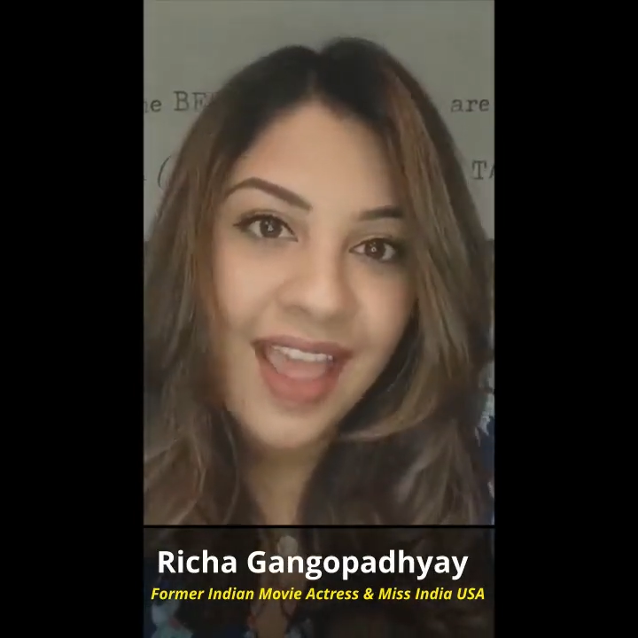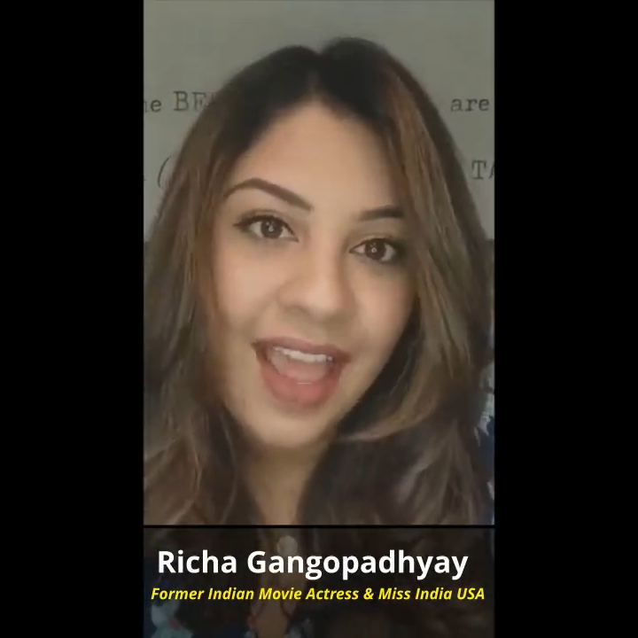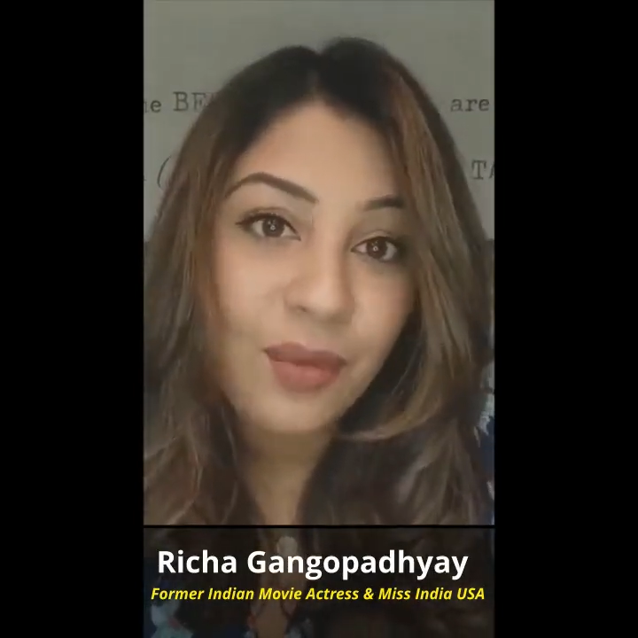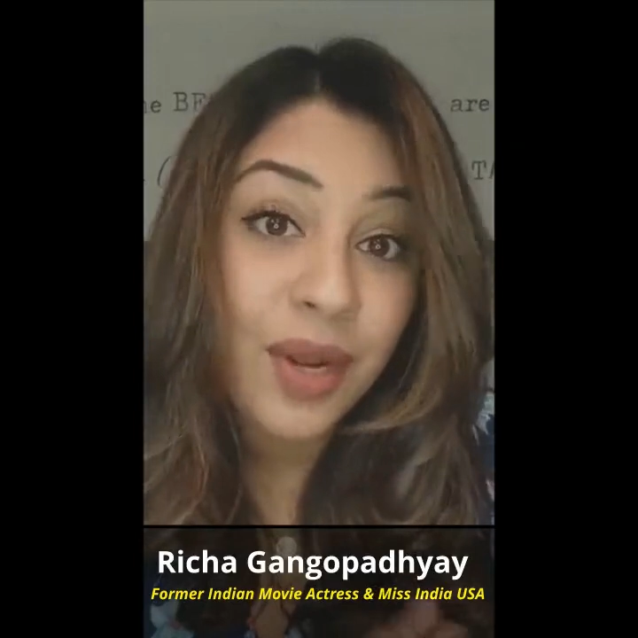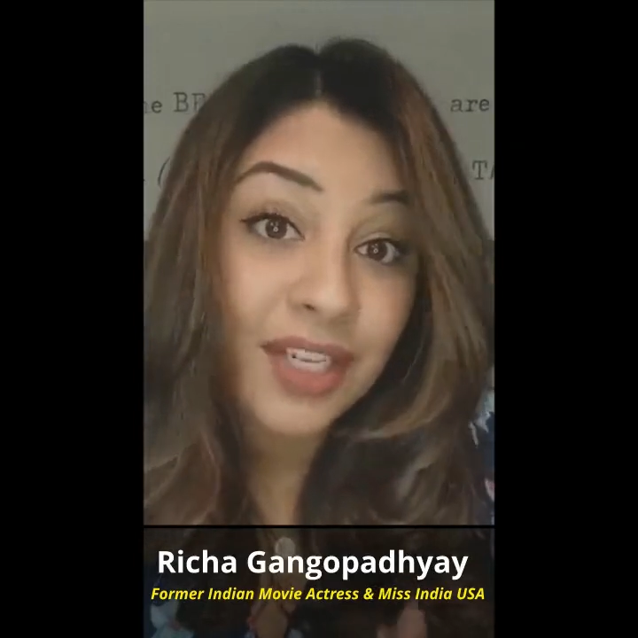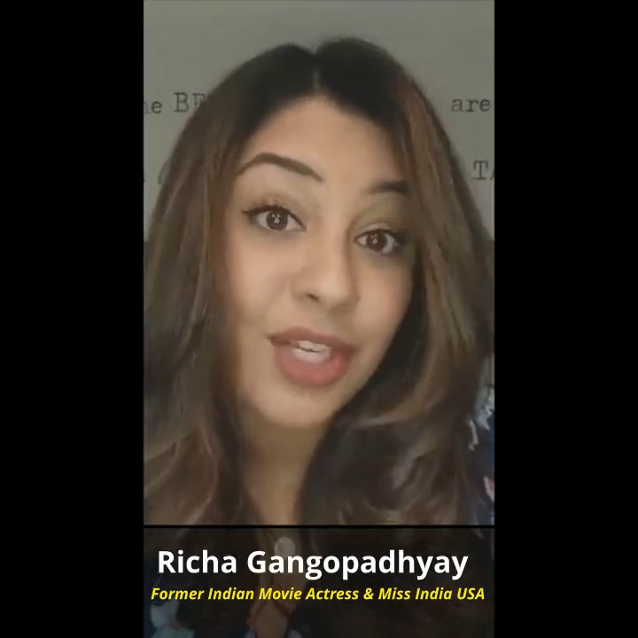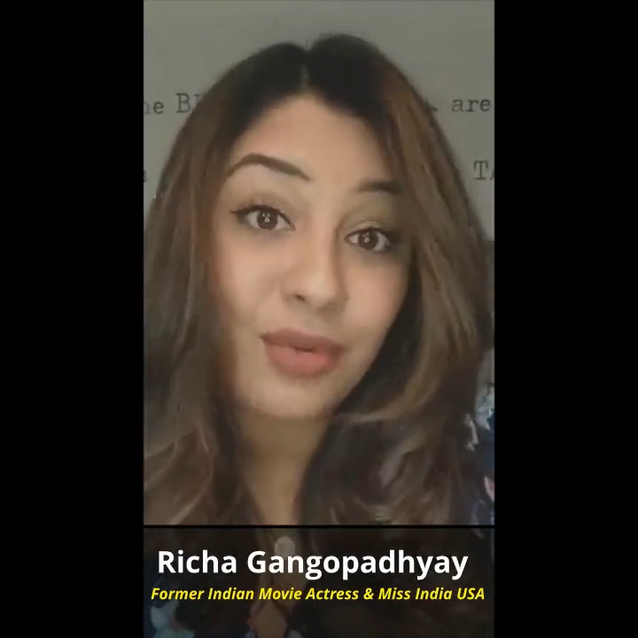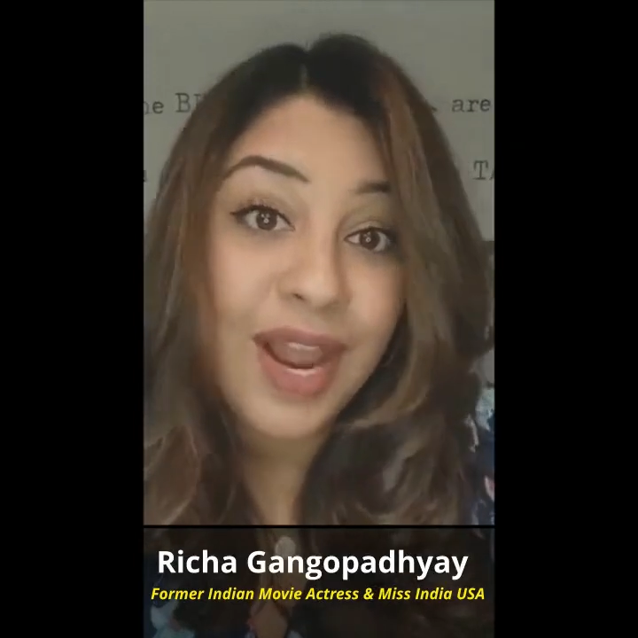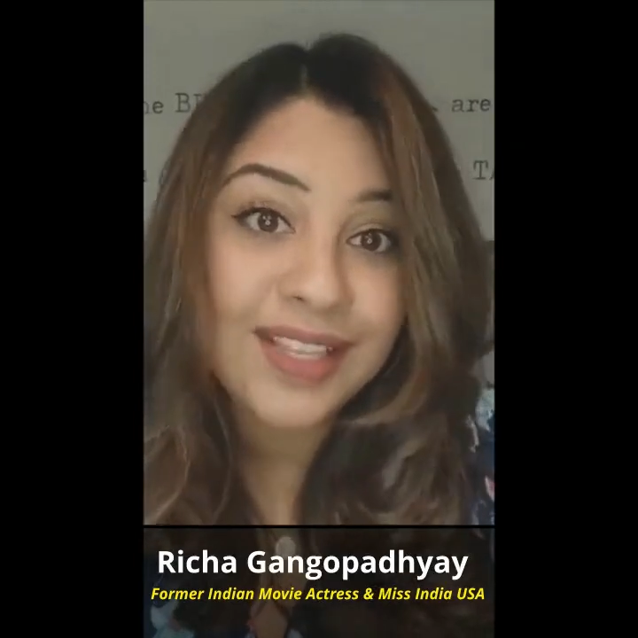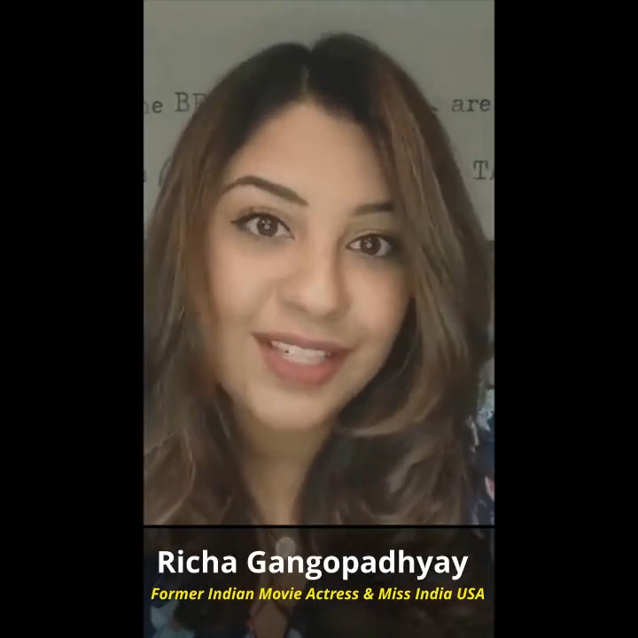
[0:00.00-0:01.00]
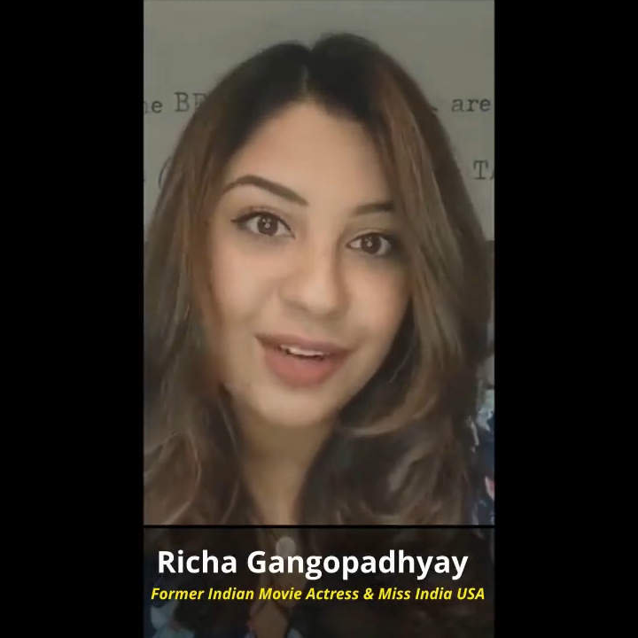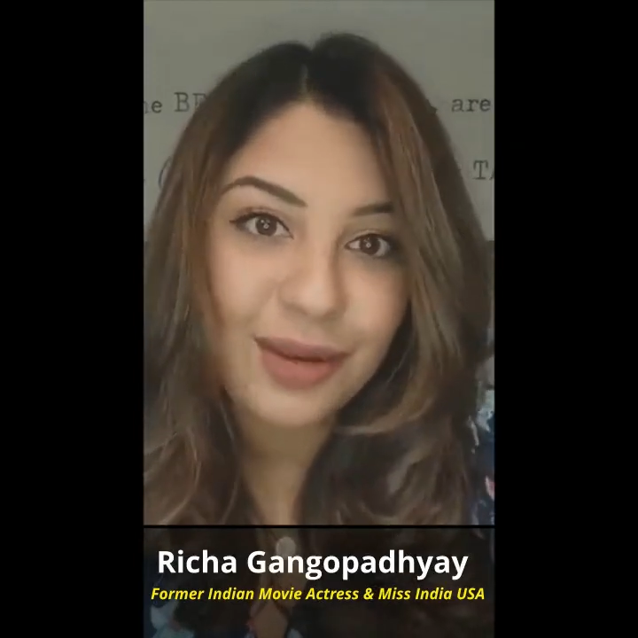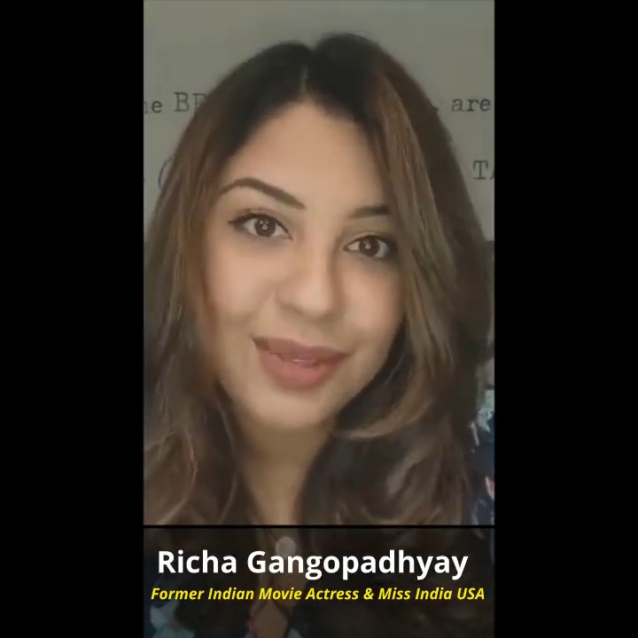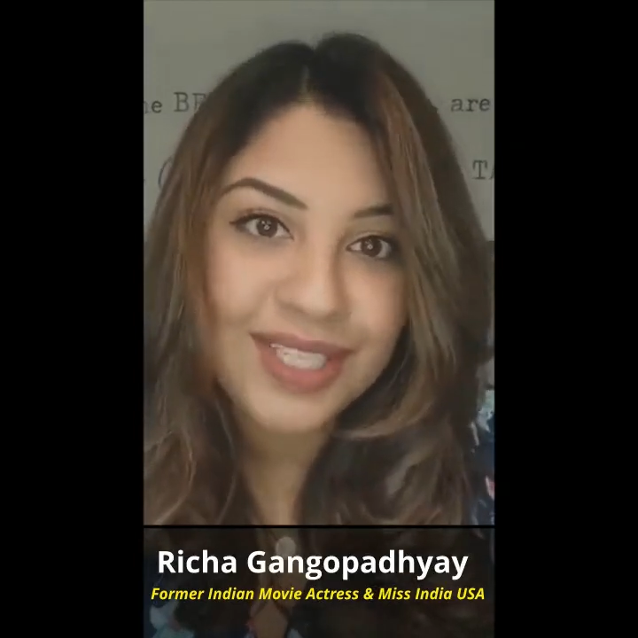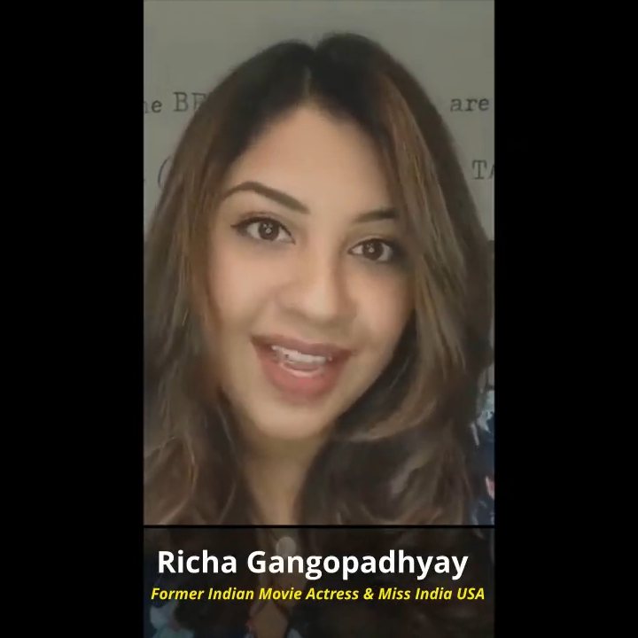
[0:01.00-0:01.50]
and wanted to rise to her
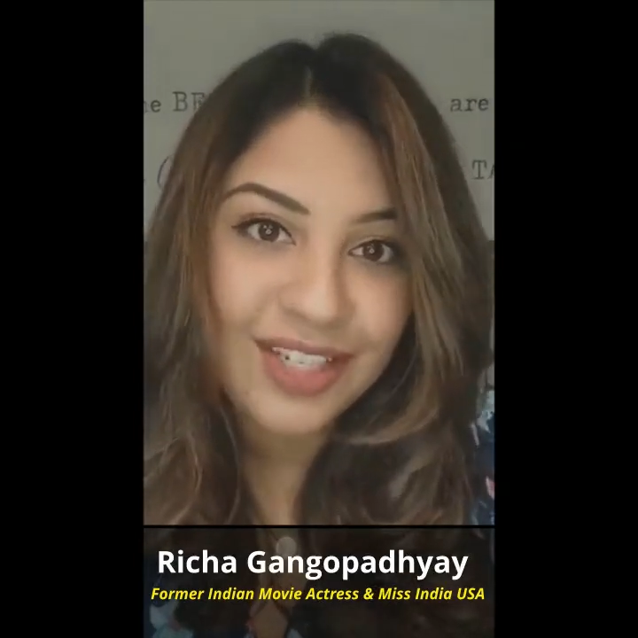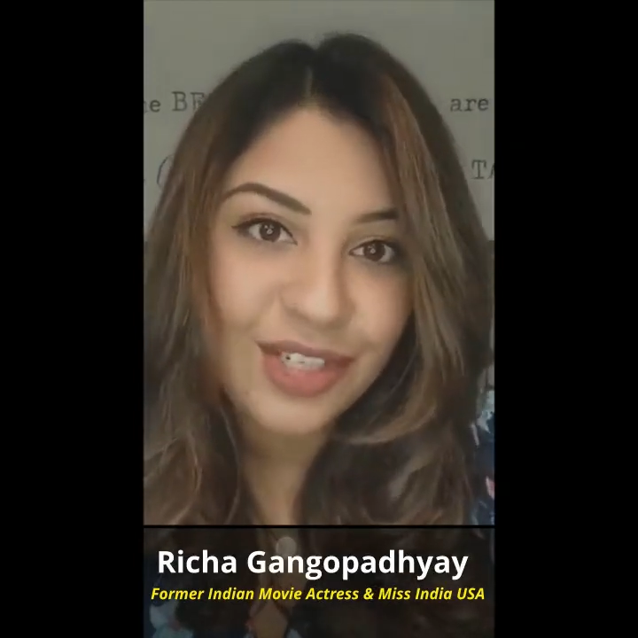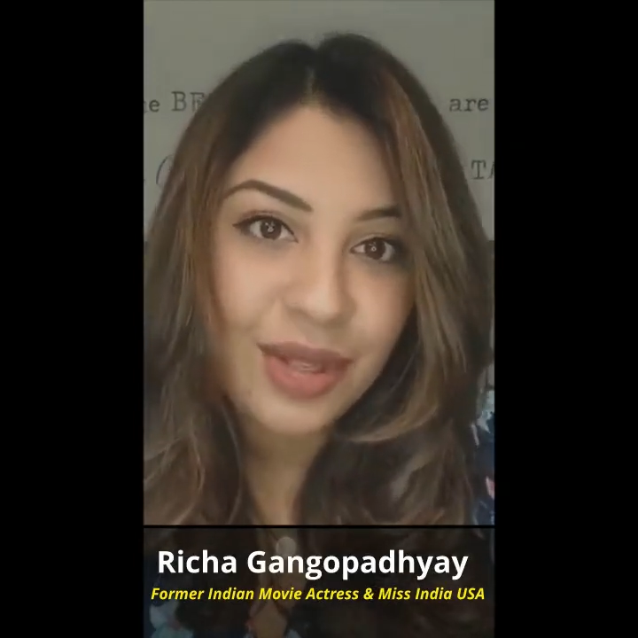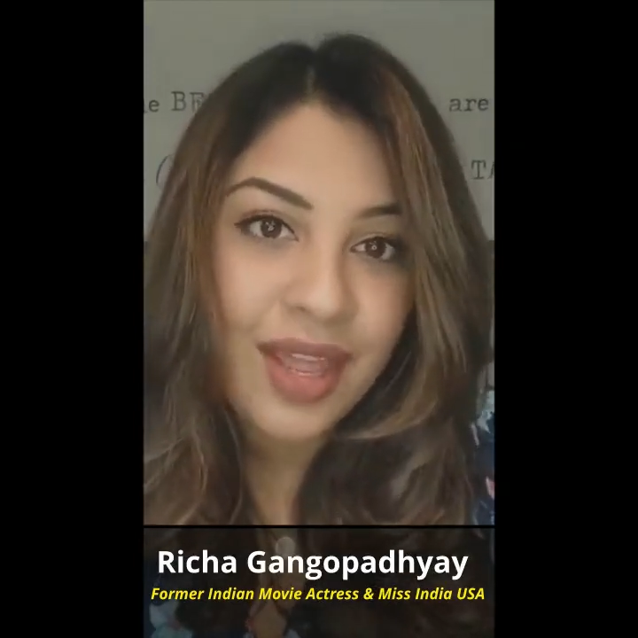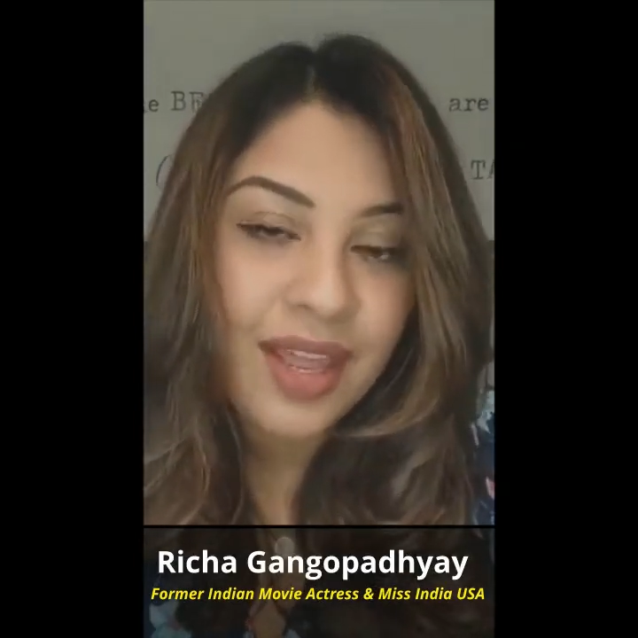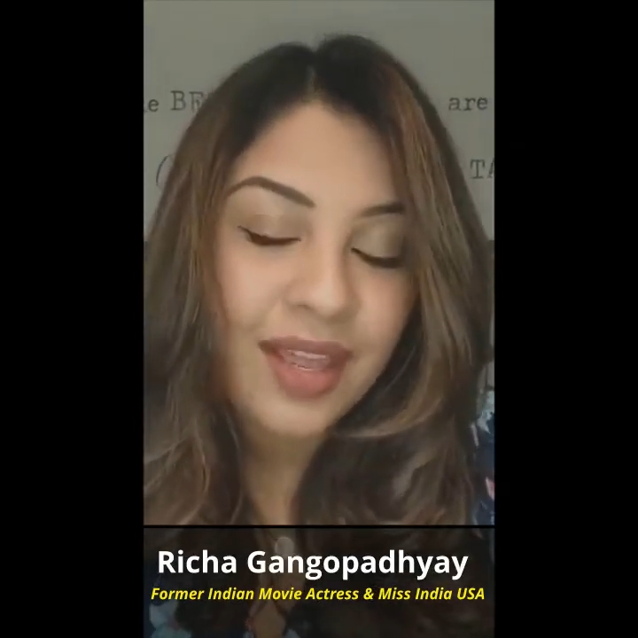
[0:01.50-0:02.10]
potential,